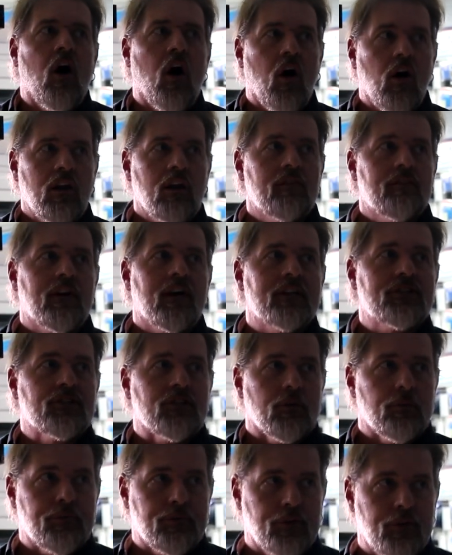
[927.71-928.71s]
All of
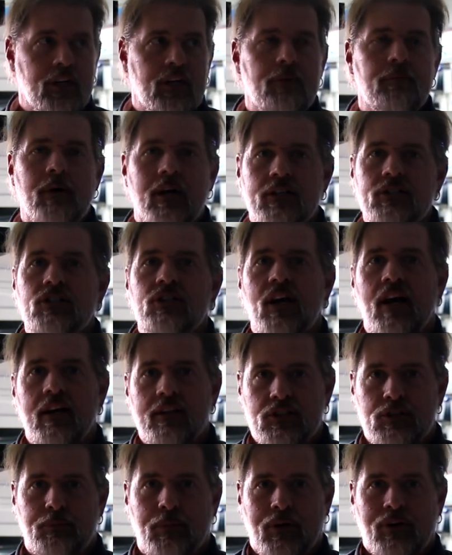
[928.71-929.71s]
us are pretty much
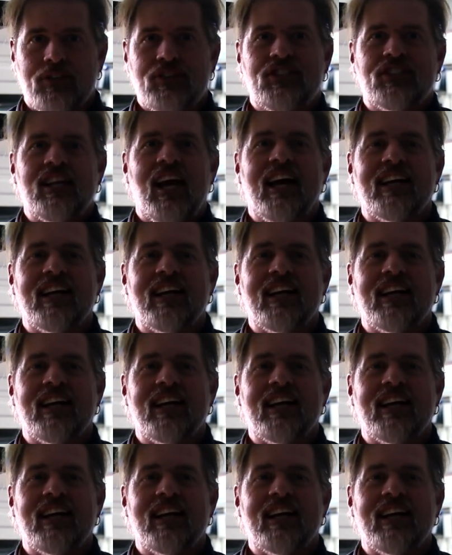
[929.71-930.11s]
experts